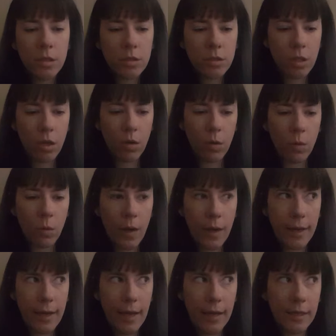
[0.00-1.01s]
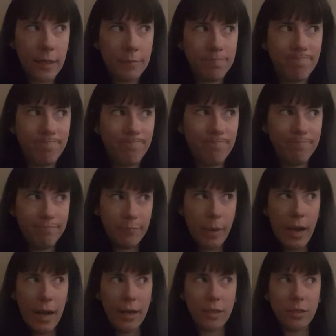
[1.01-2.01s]
So I kind of
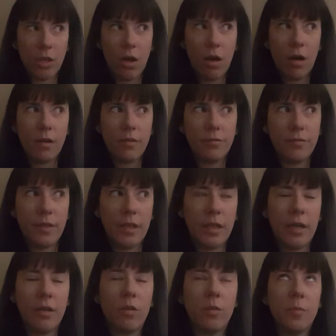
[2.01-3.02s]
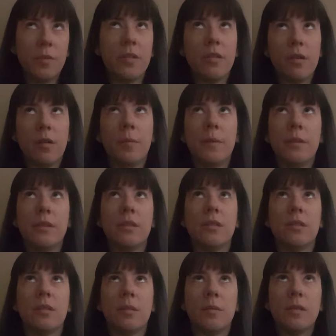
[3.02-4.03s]
backed off, and I hope the therapist
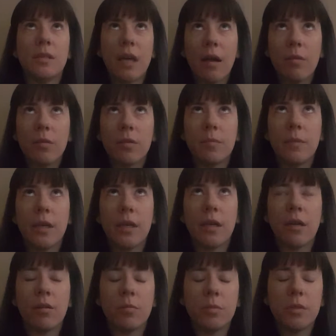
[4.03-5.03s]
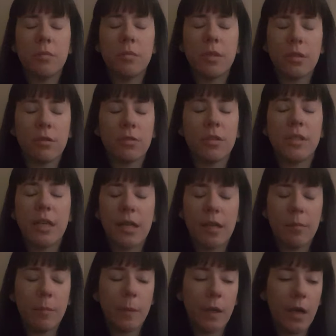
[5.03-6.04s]
isn't upset with me, and I hope she would
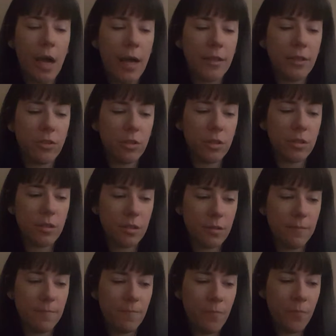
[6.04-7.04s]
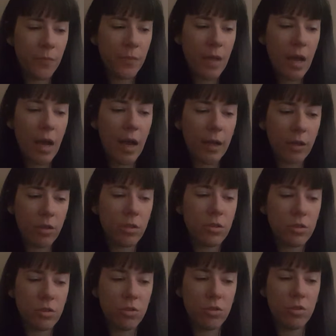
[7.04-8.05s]
understand, but I
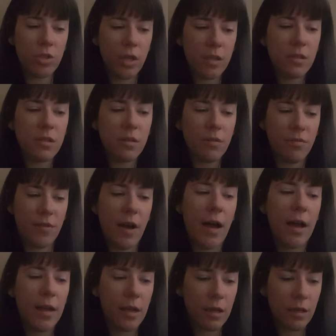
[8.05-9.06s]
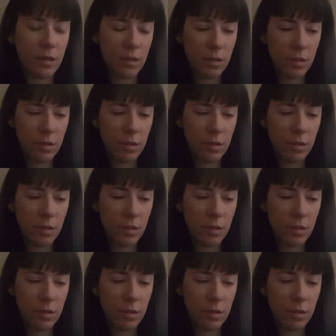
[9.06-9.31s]
couldn't justify